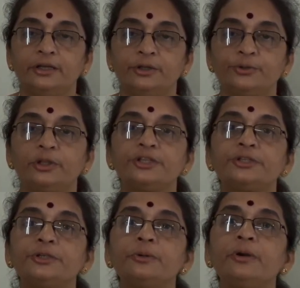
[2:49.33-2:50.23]
So the
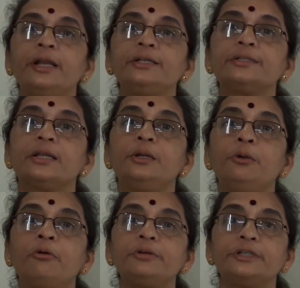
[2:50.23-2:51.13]
students
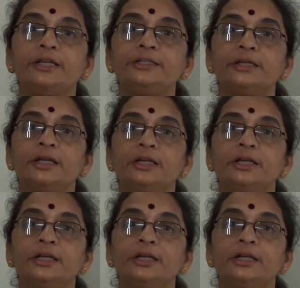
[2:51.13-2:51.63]
noted